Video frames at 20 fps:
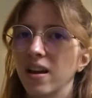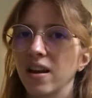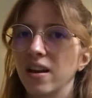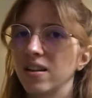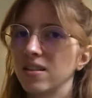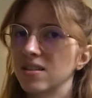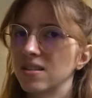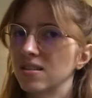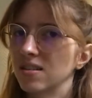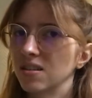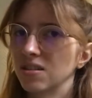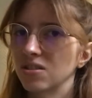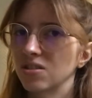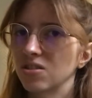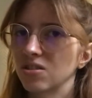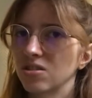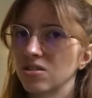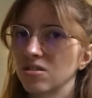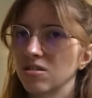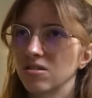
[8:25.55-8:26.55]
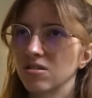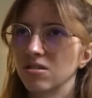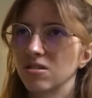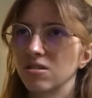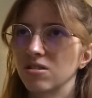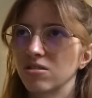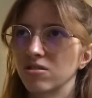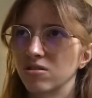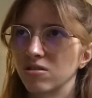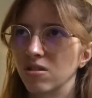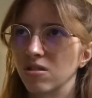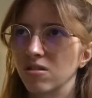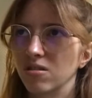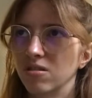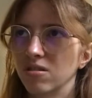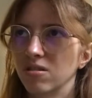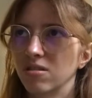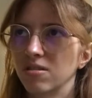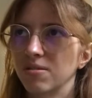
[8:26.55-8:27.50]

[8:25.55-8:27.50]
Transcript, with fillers: is such a strong,